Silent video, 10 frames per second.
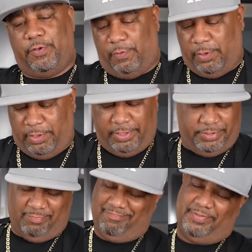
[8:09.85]

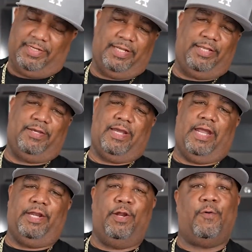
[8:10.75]
garage, and you
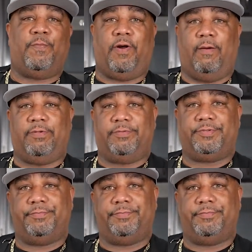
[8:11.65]
got no problems.